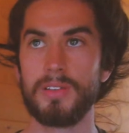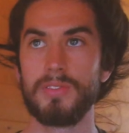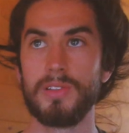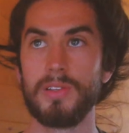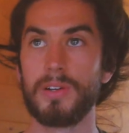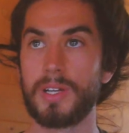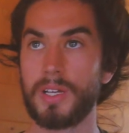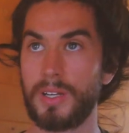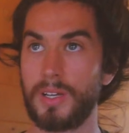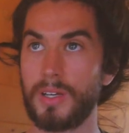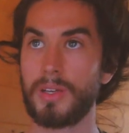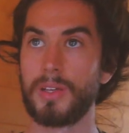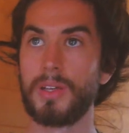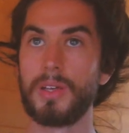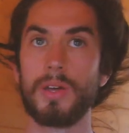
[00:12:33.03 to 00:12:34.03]
of looking
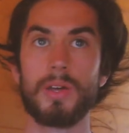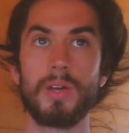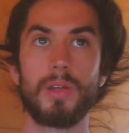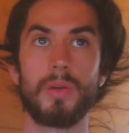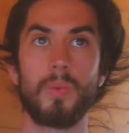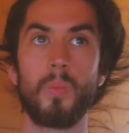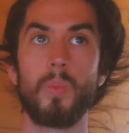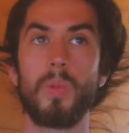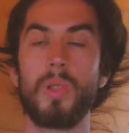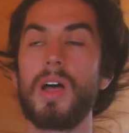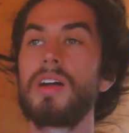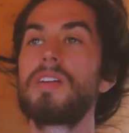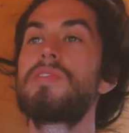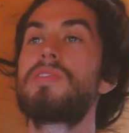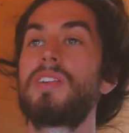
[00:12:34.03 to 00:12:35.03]
at
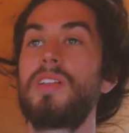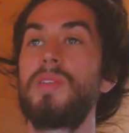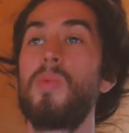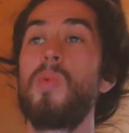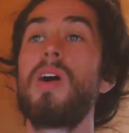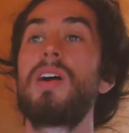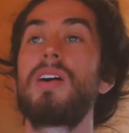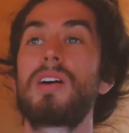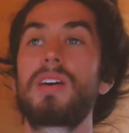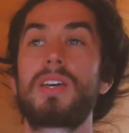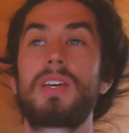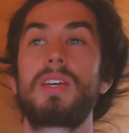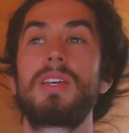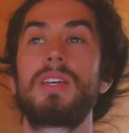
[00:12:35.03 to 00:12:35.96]
life and work.